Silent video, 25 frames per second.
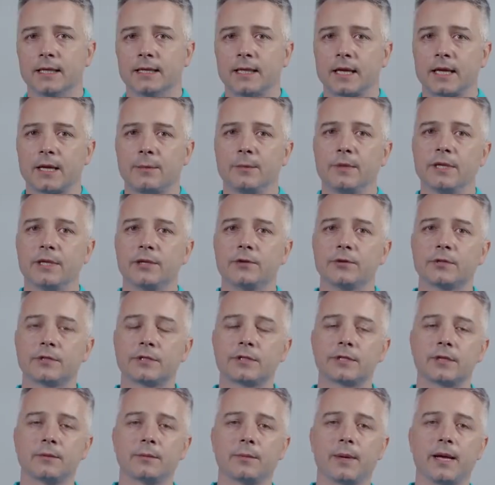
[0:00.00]
that can be
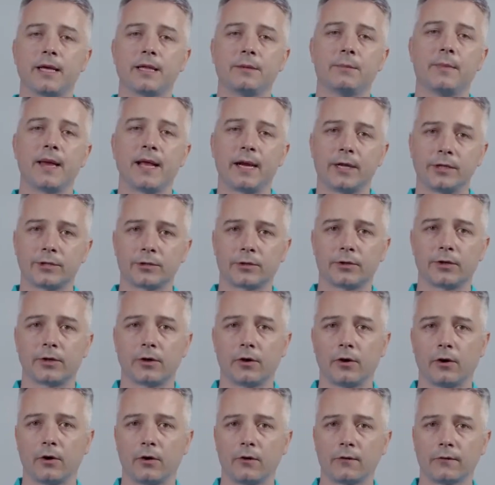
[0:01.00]
used by the manager
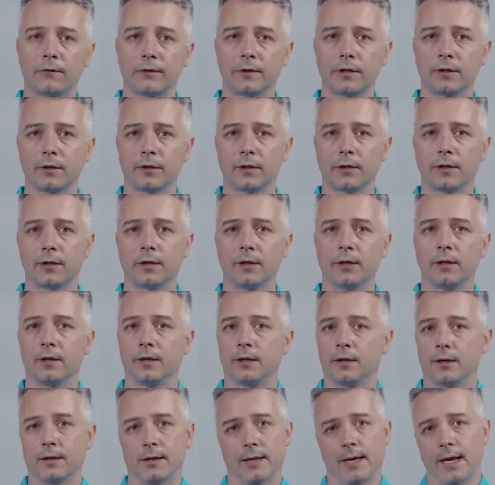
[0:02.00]
of the
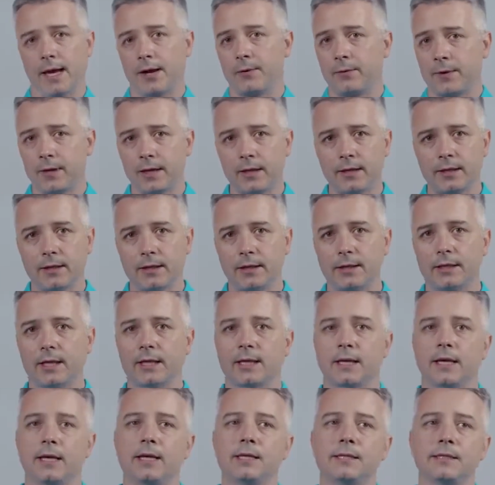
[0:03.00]
area, in
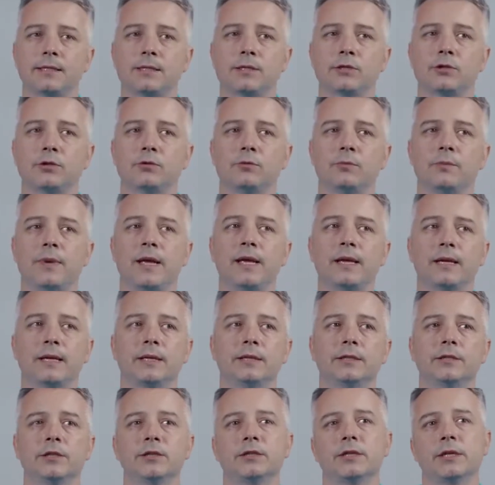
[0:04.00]
that case, to
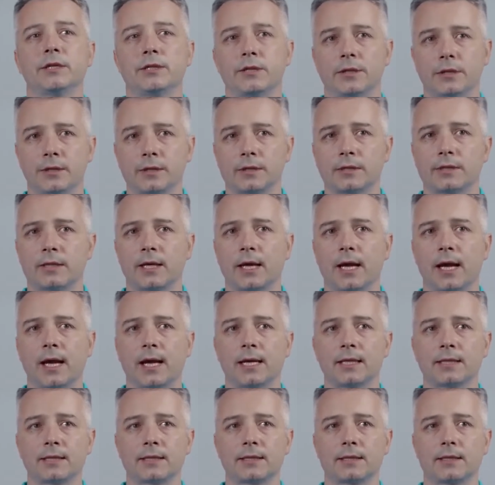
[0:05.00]
make decisions
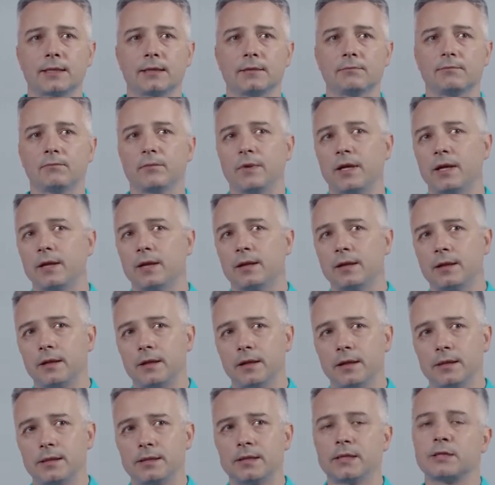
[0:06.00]
as
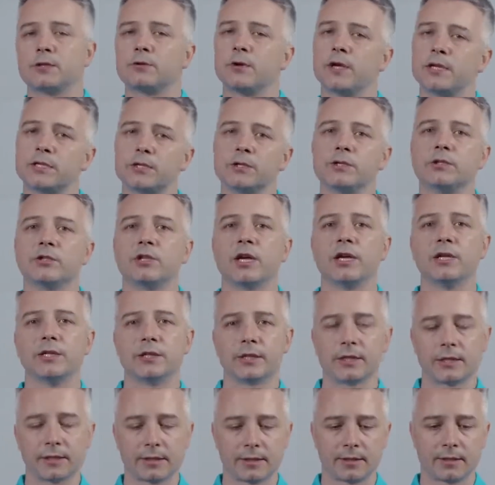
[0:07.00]
the situation
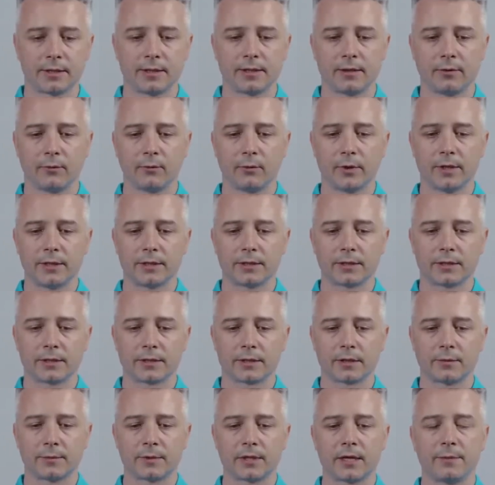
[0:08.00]
changes, which
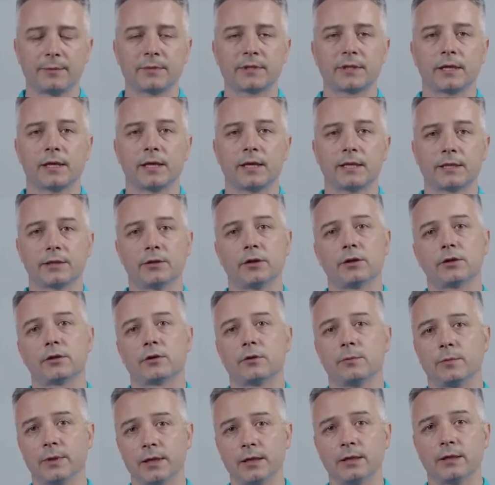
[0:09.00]
sometimes is not
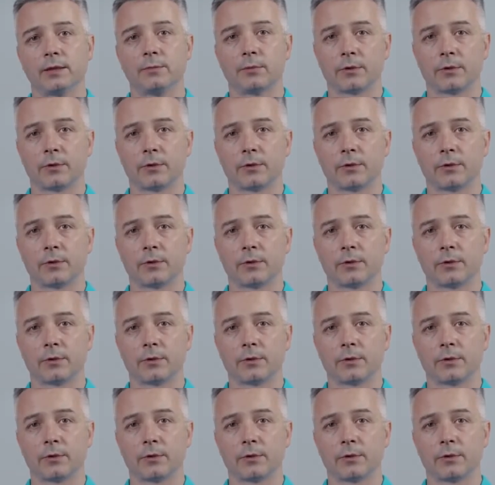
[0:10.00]
completely